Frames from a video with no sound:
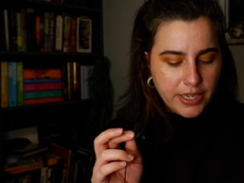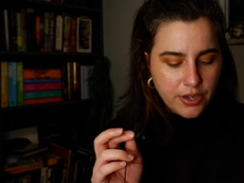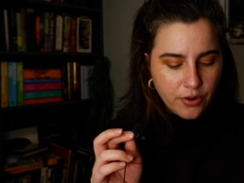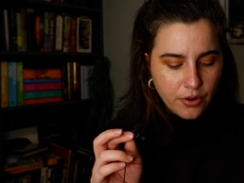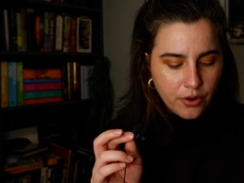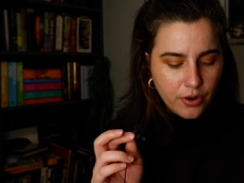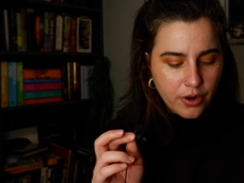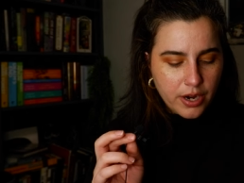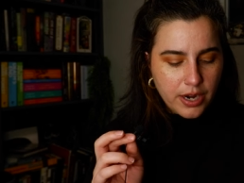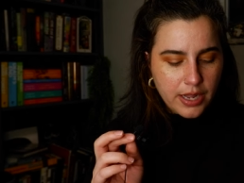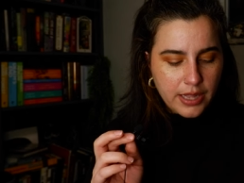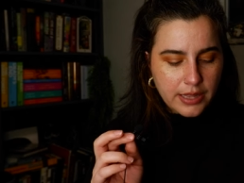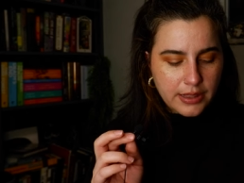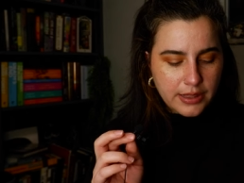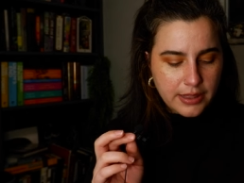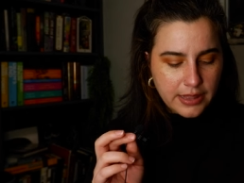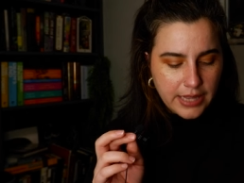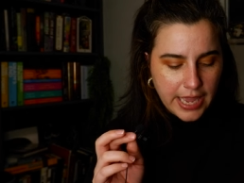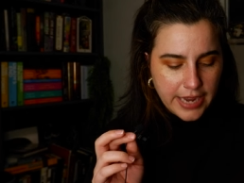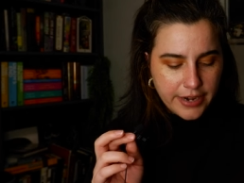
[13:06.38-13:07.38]
Igor
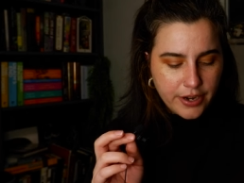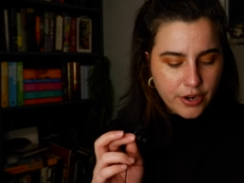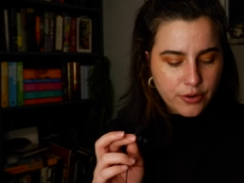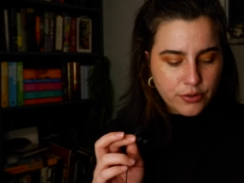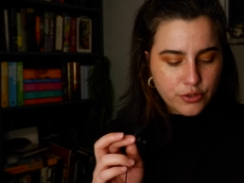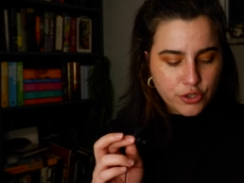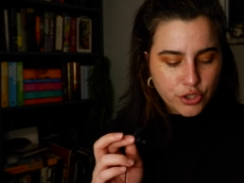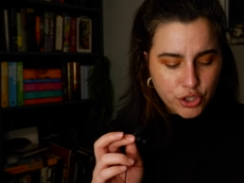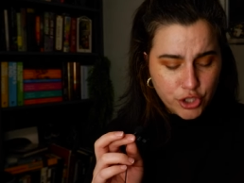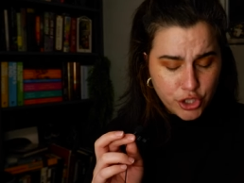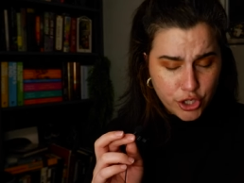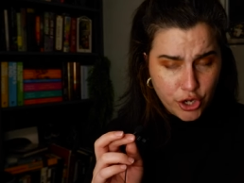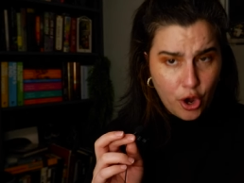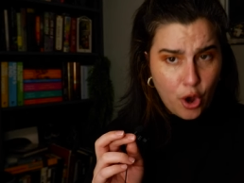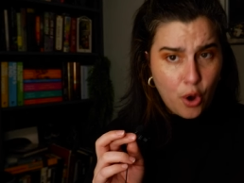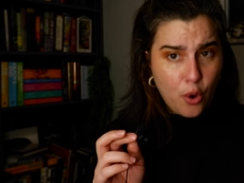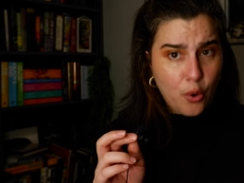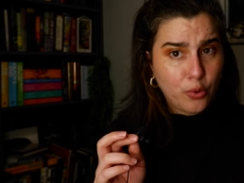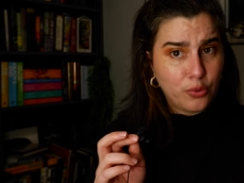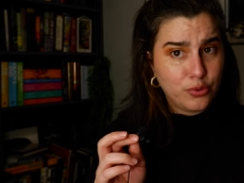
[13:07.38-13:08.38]

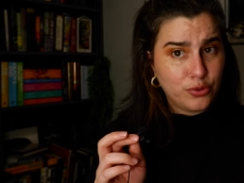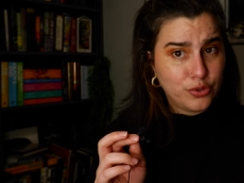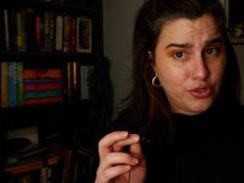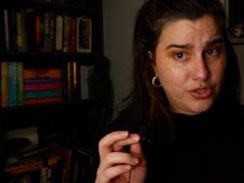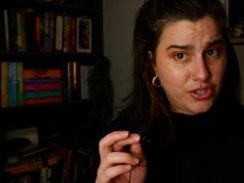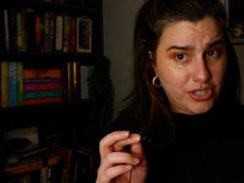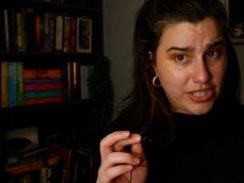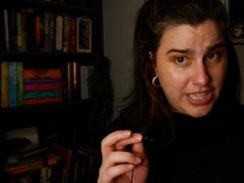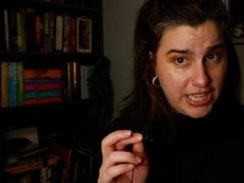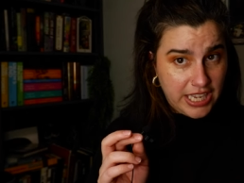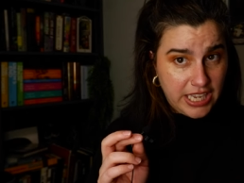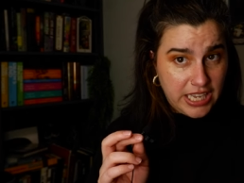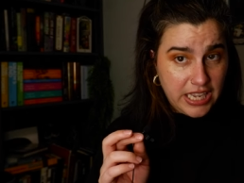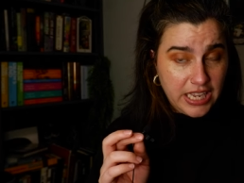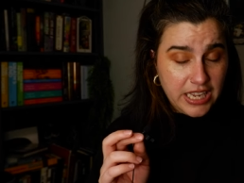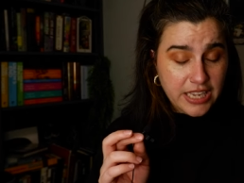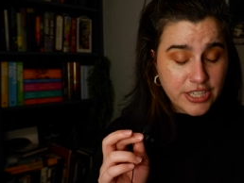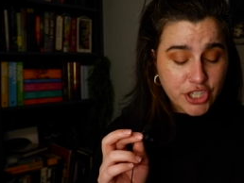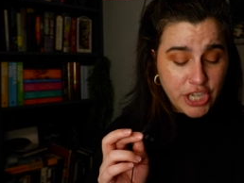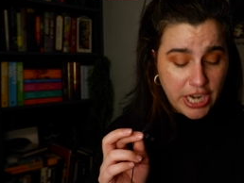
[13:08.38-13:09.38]

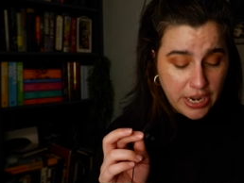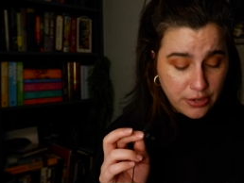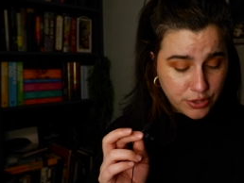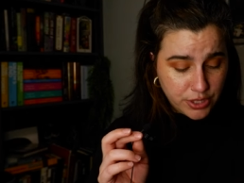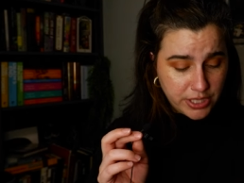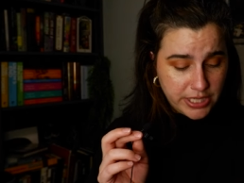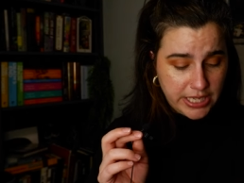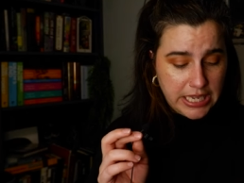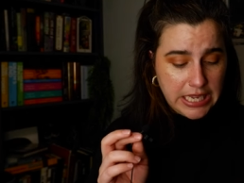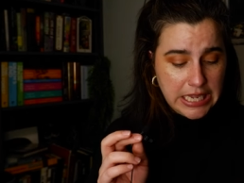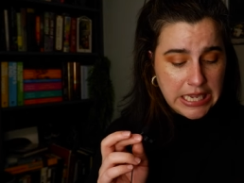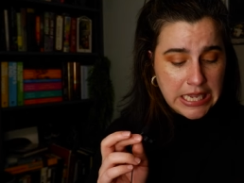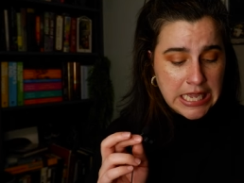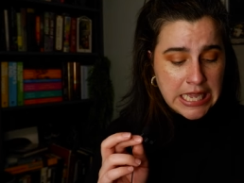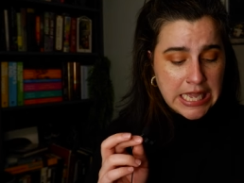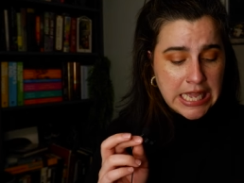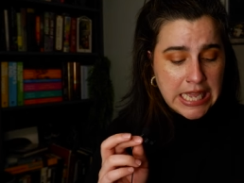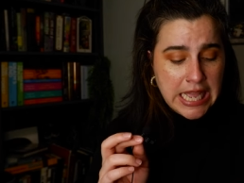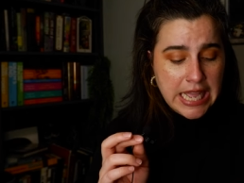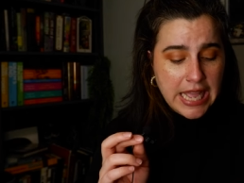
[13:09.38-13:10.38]
Ledechowski,
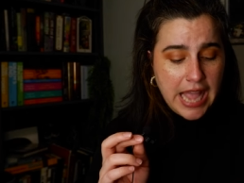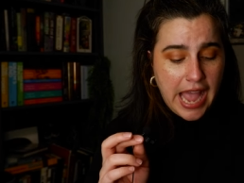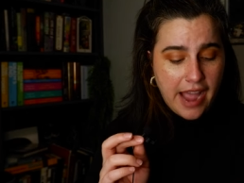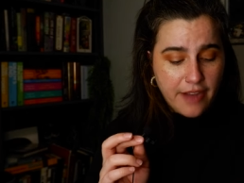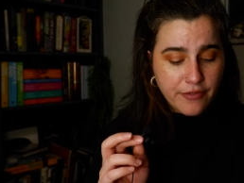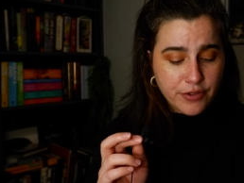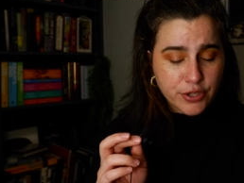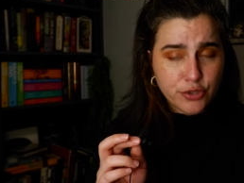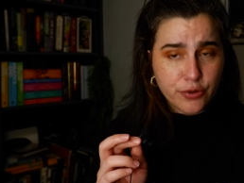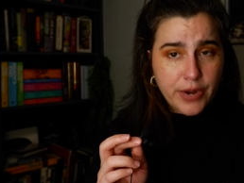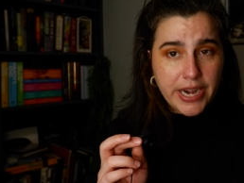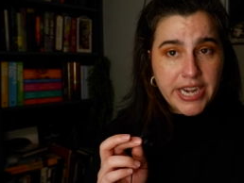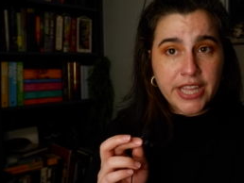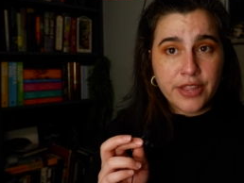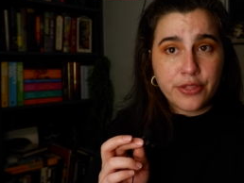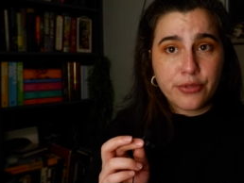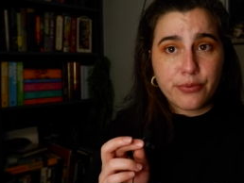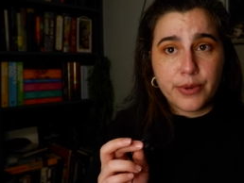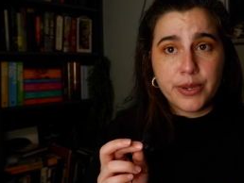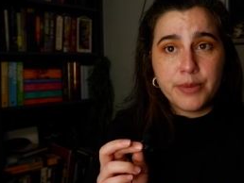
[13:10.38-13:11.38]
average
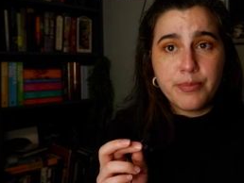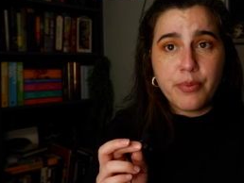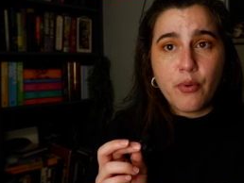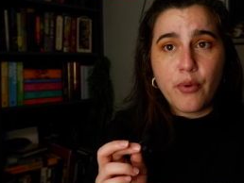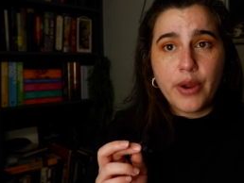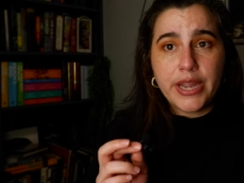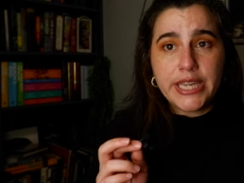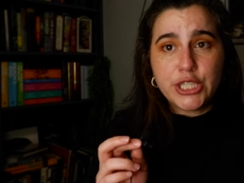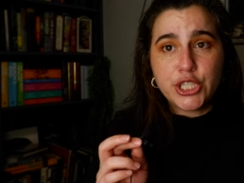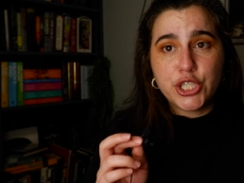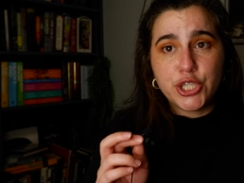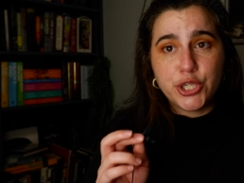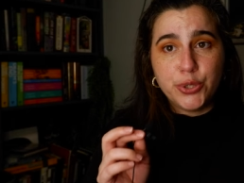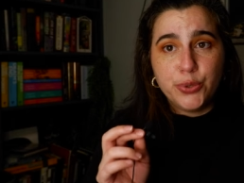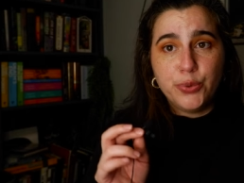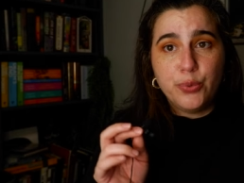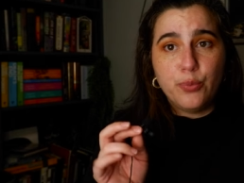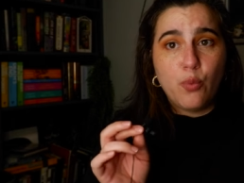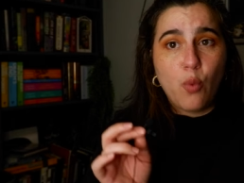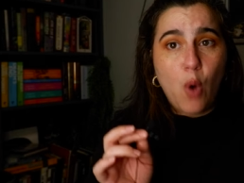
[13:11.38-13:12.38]
rating
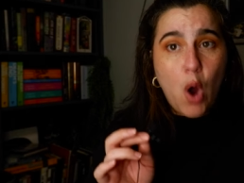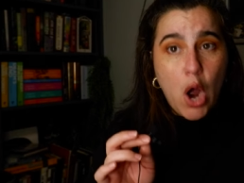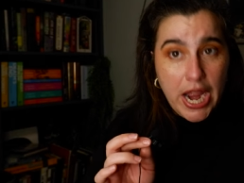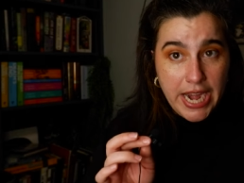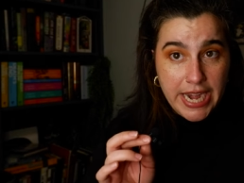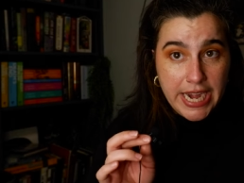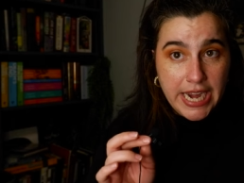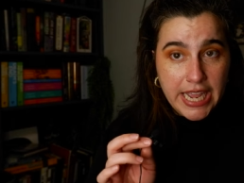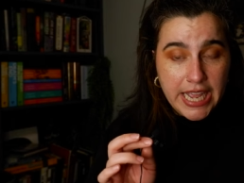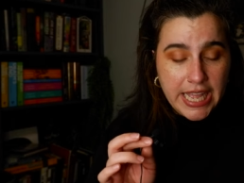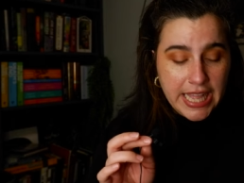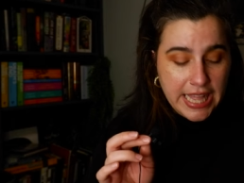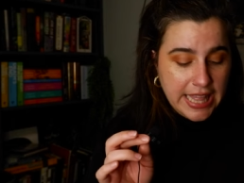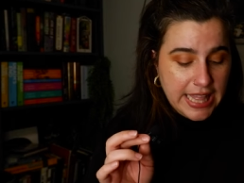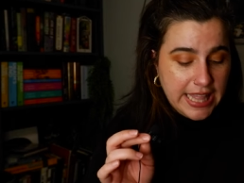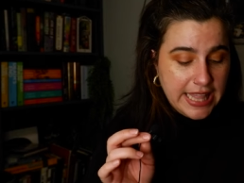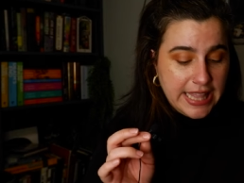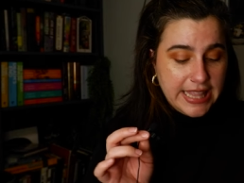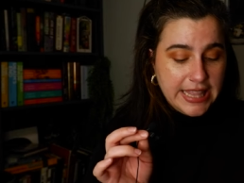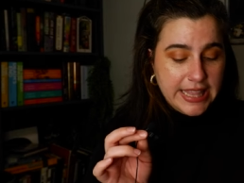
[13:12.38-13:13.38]
3.21.
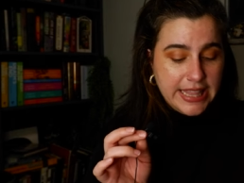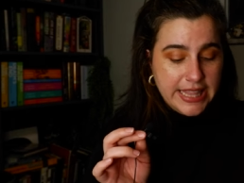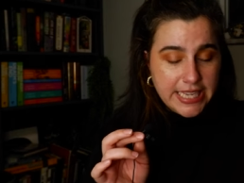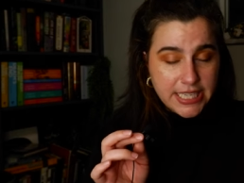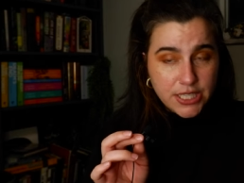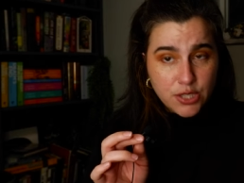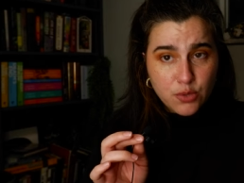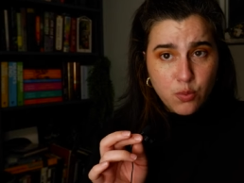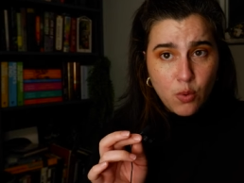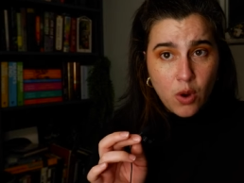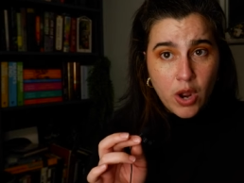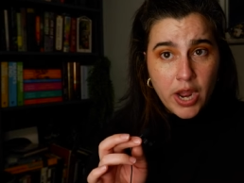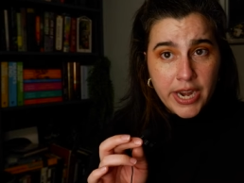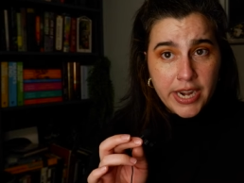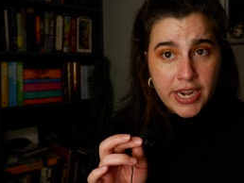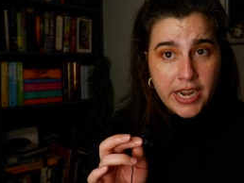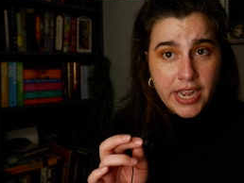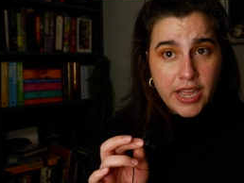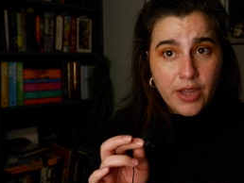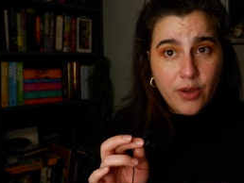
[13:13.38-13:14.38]
This
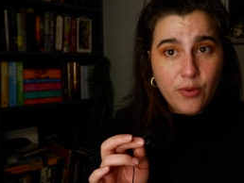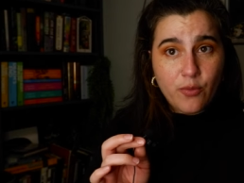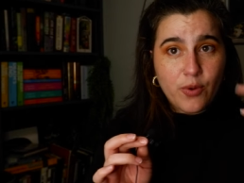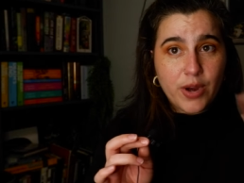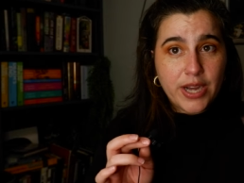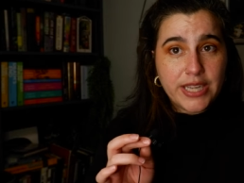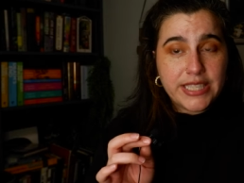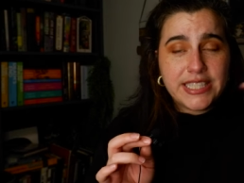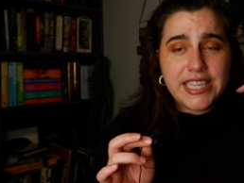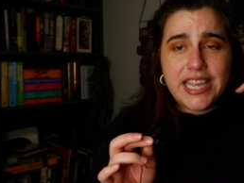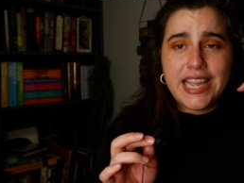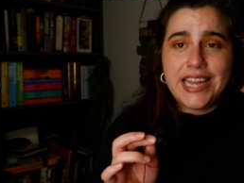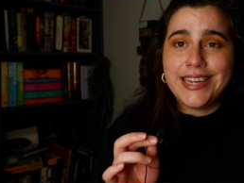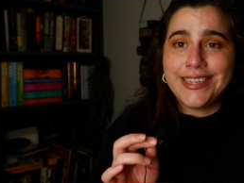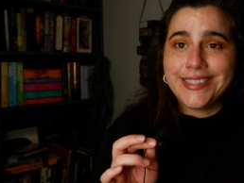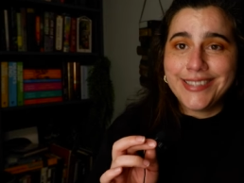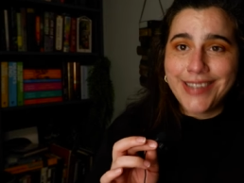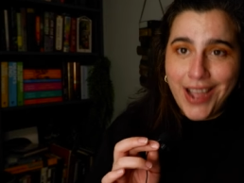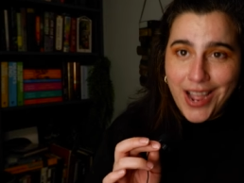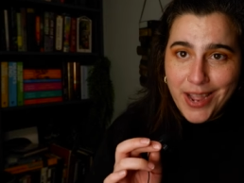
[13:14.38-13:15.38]
one was in
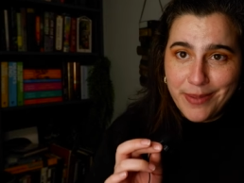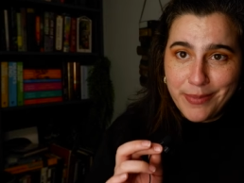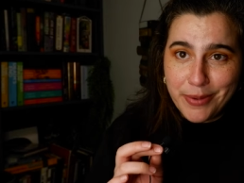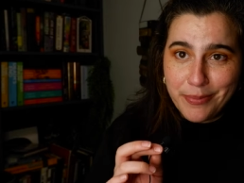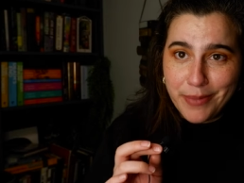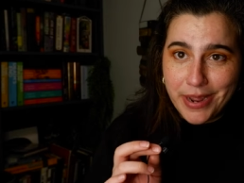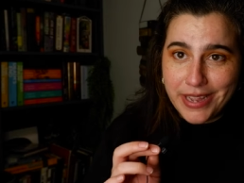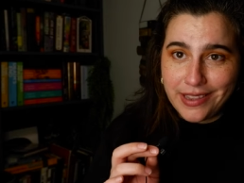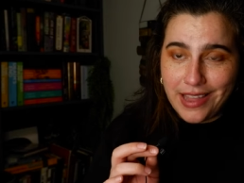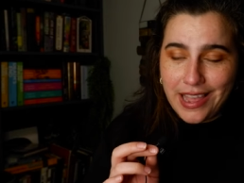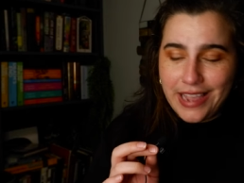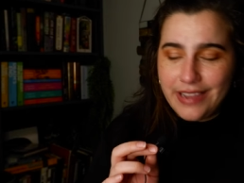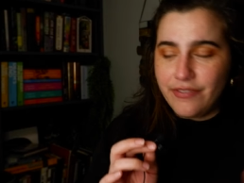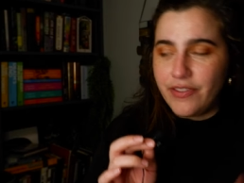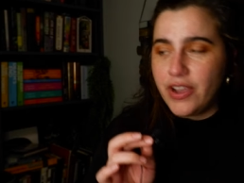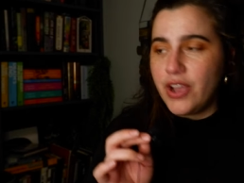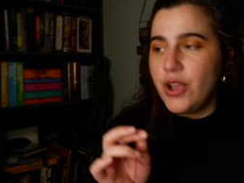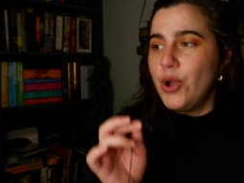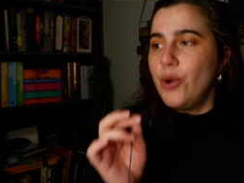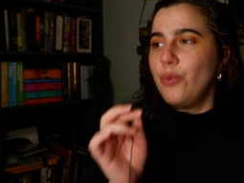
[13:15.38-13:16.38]
a time in my
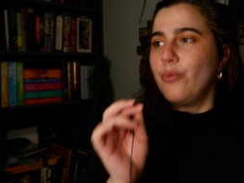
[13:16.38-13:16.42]
life